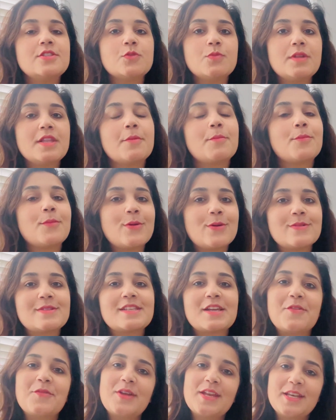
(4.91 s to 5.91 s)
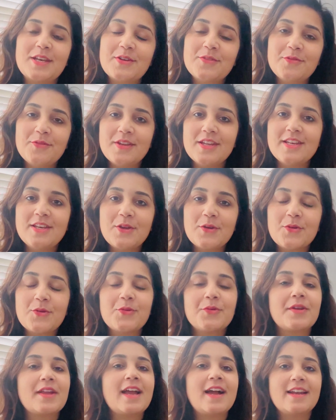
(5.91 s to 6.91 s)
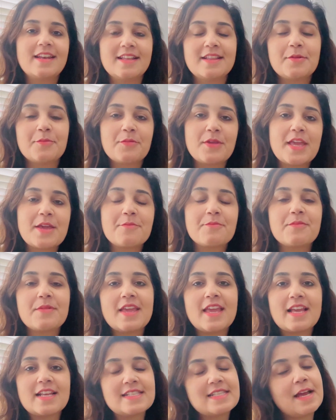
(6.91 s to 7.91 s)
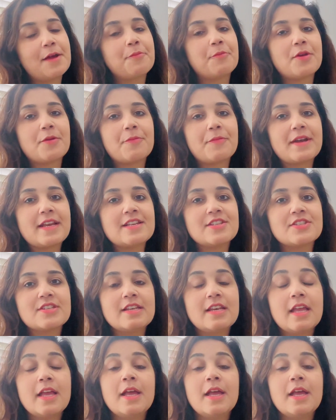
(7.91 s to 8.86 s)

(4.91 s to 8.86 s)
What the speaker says: to be the most awaited video regarding the PMP exam preparation,